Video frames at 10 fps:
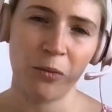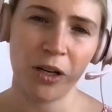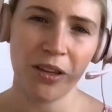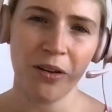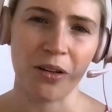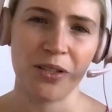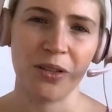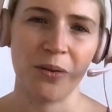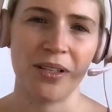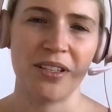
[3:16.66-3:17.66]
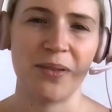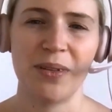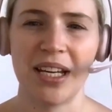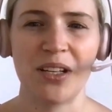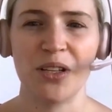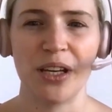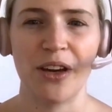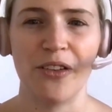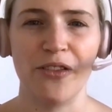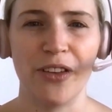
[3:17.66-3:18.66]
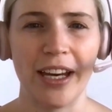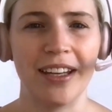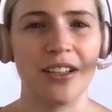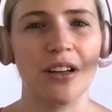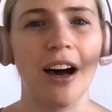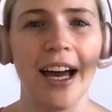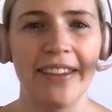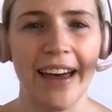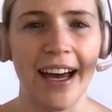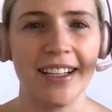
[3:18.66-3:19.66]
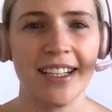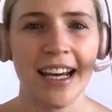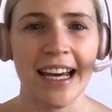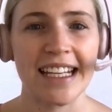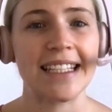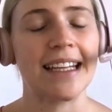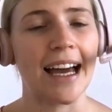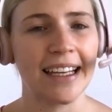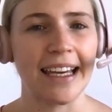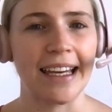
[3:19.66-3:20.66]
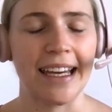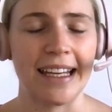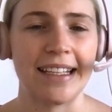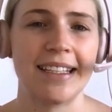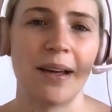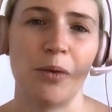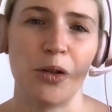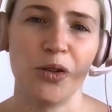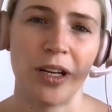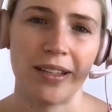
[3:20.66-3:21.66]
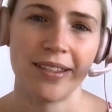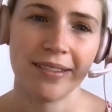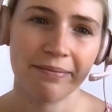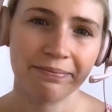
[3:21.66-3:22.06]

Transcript: And what are the consequences potentially of feeding a diet that is lacking in some nutrients?